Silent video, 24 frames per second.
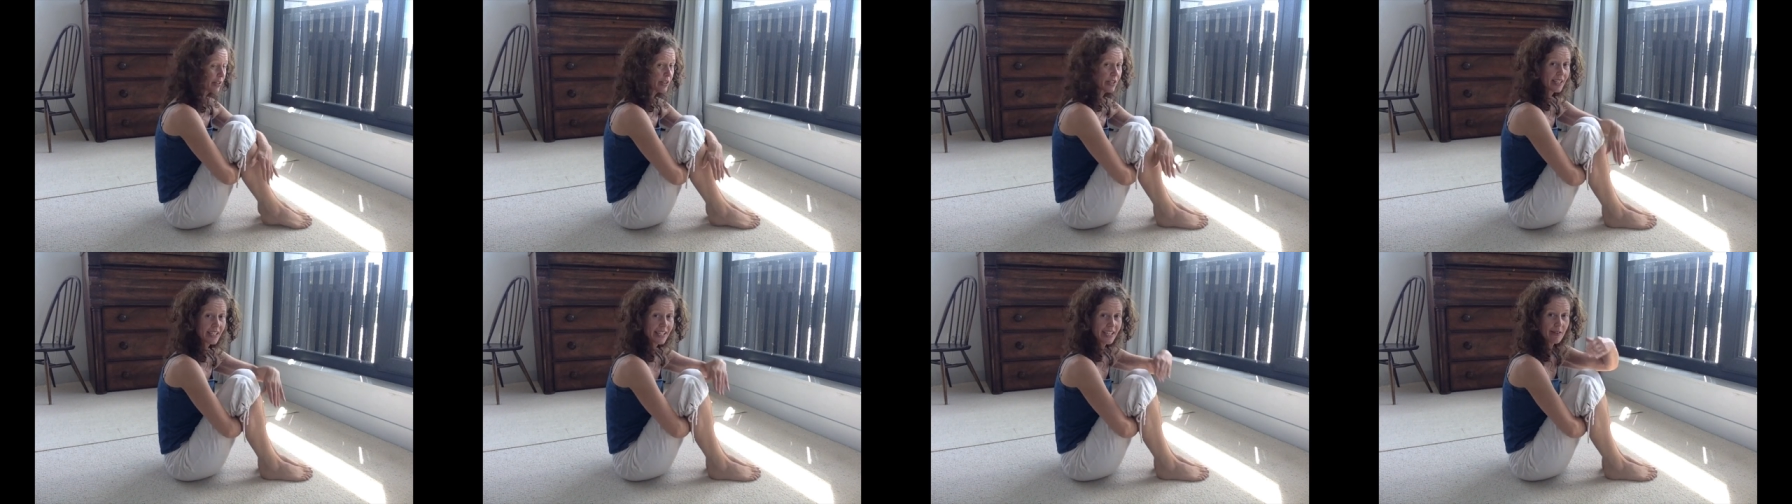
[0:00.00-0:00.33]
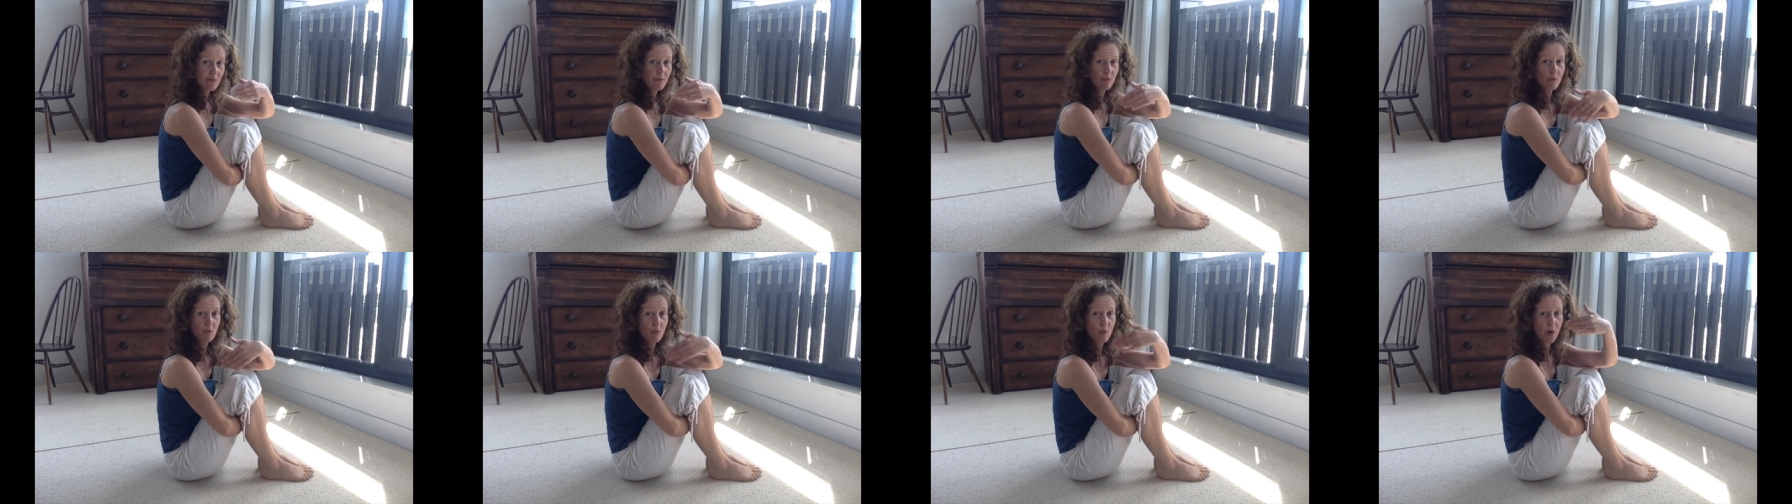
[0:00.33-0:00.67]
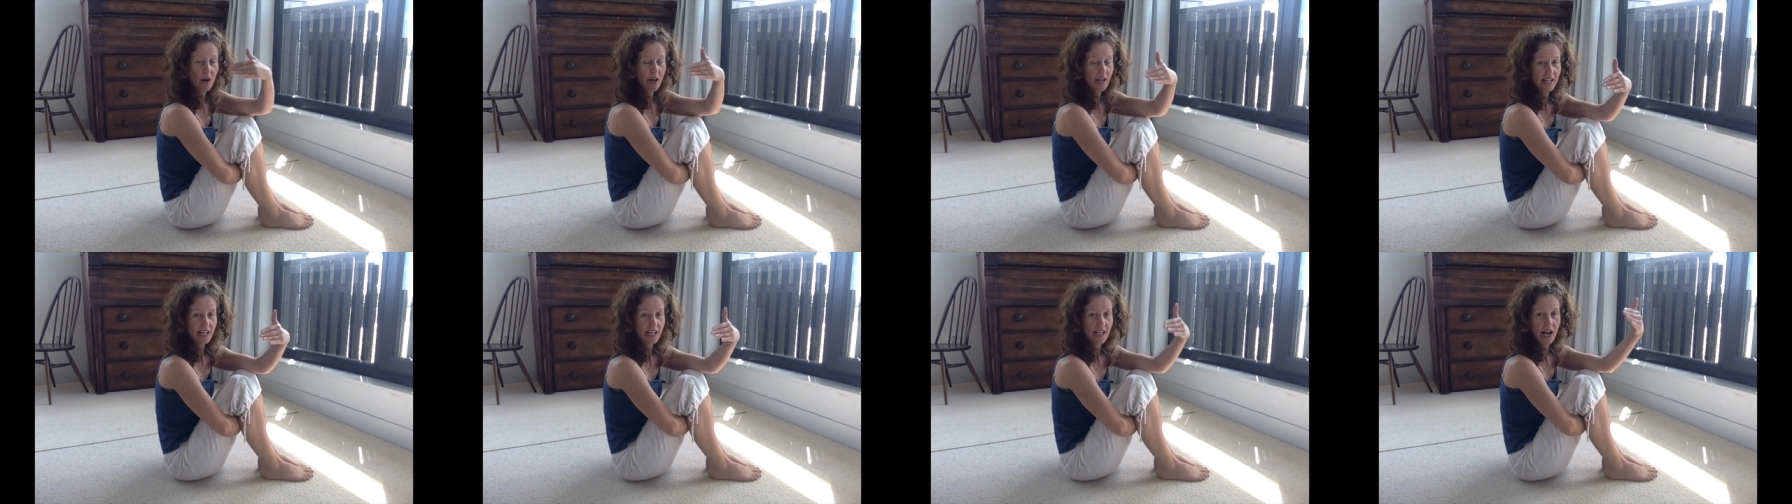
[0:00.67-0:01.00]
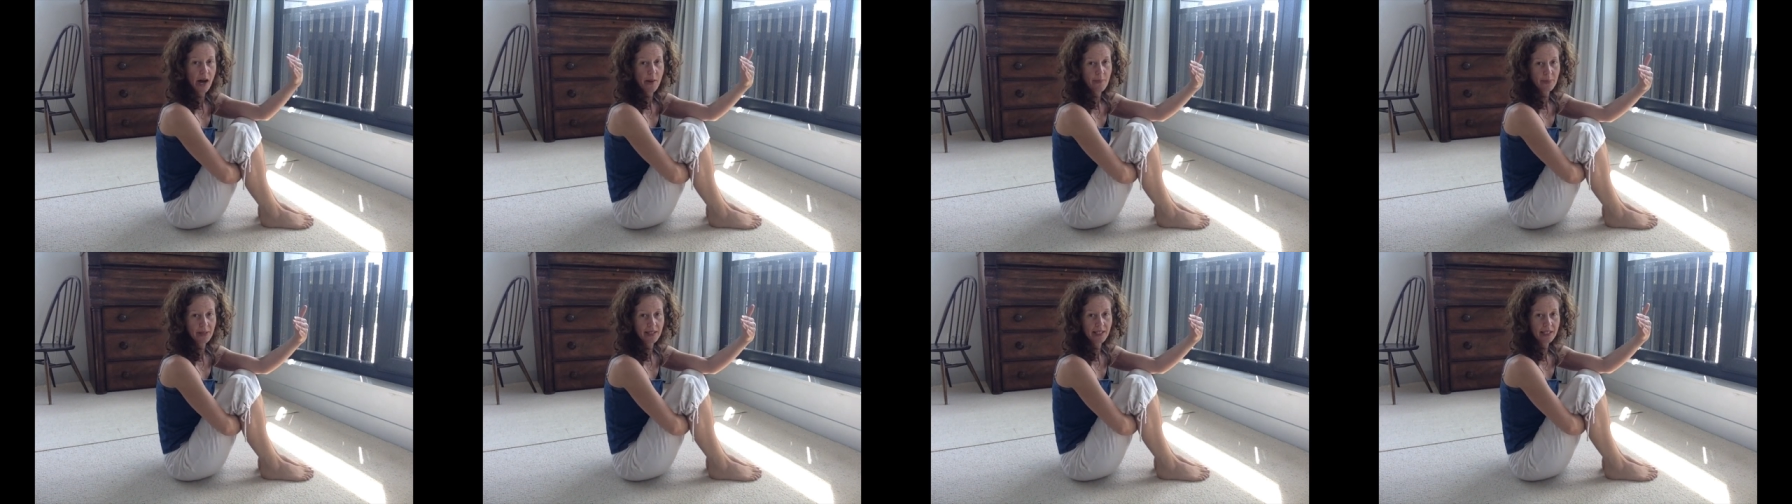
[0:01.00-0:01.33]
going to keep working
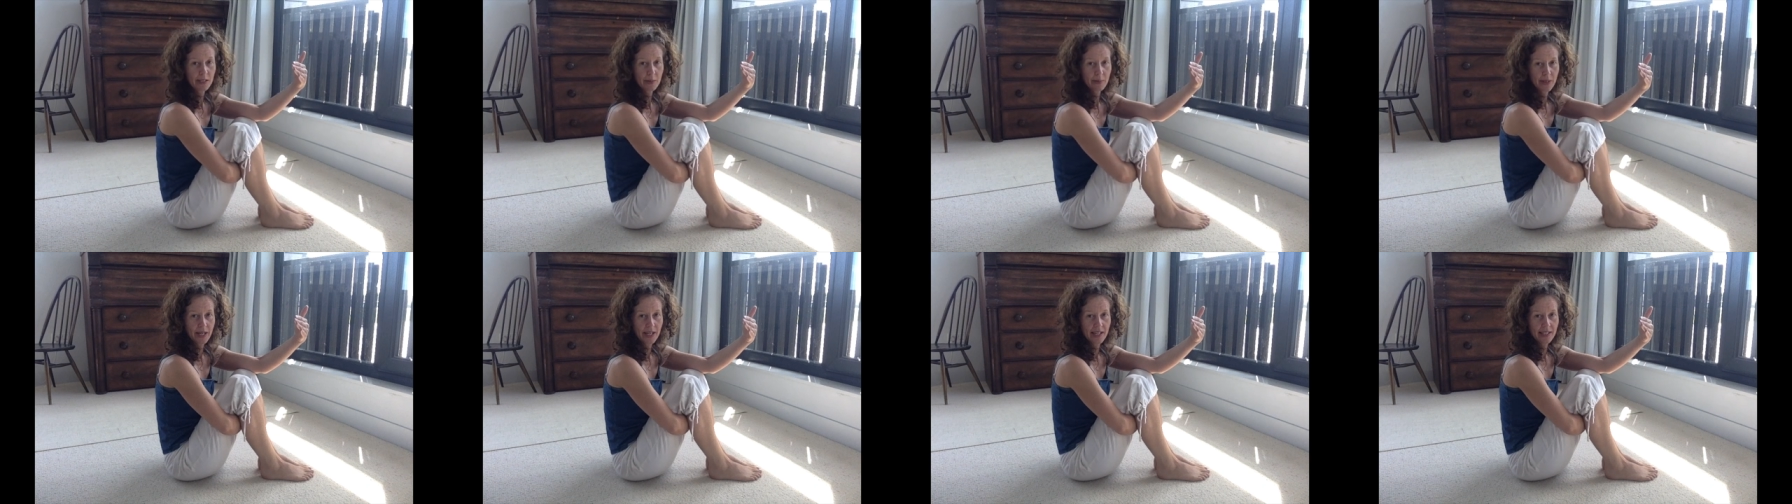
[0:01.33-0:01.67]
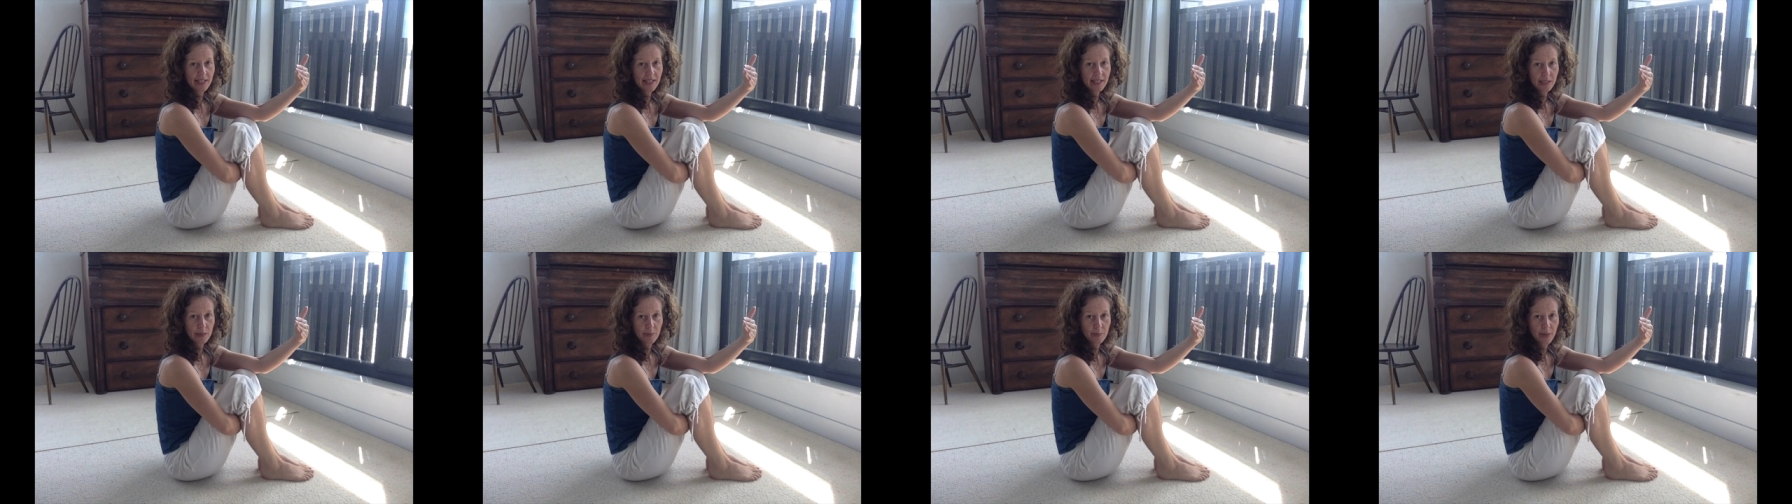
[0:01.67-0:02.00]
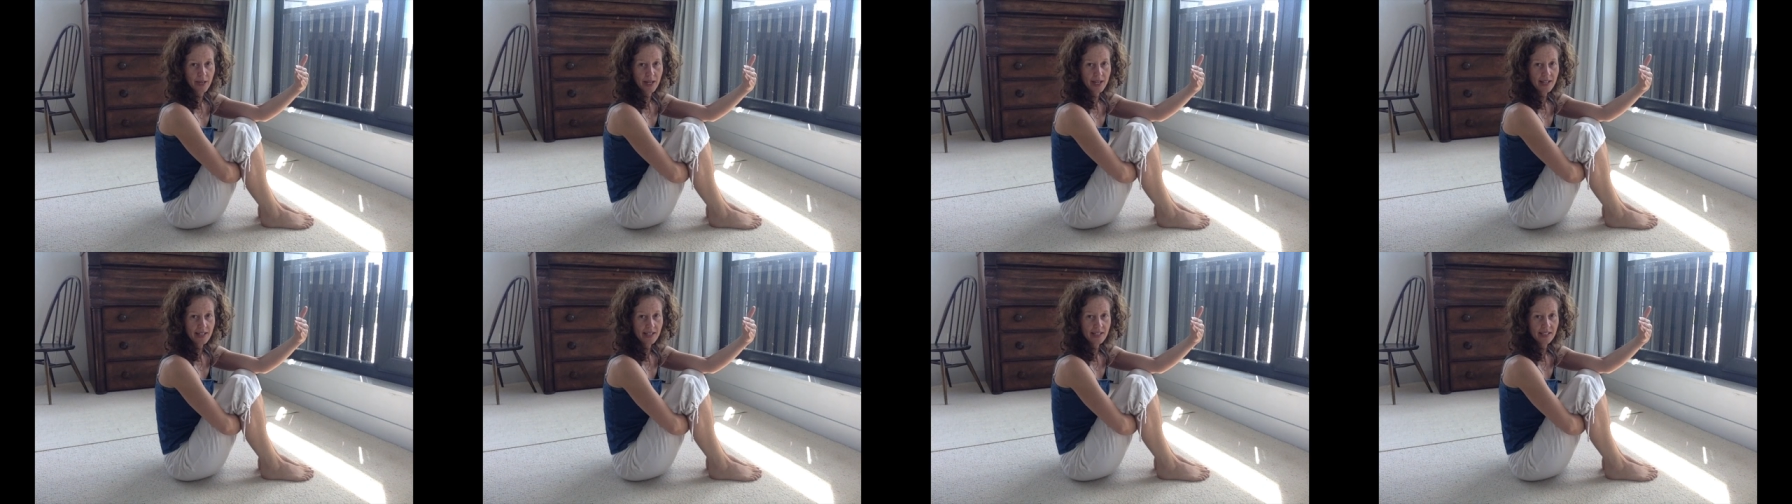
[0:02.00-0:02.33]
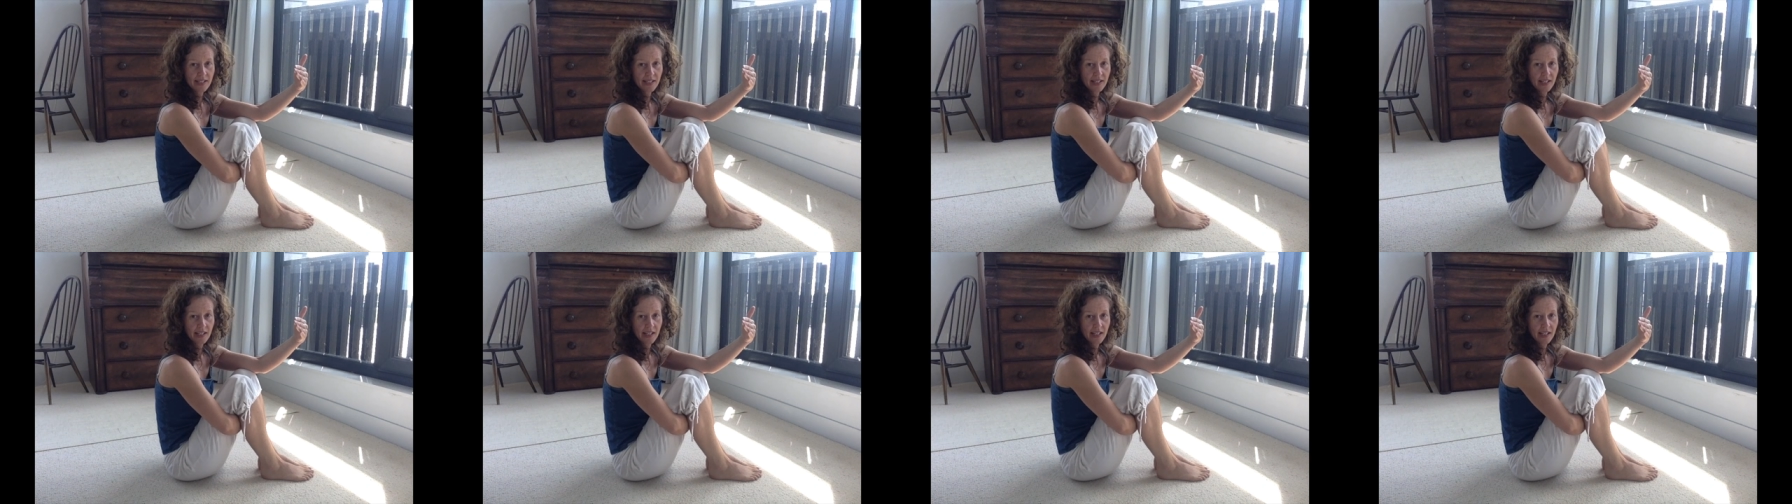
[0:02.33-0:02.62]
up a little bit,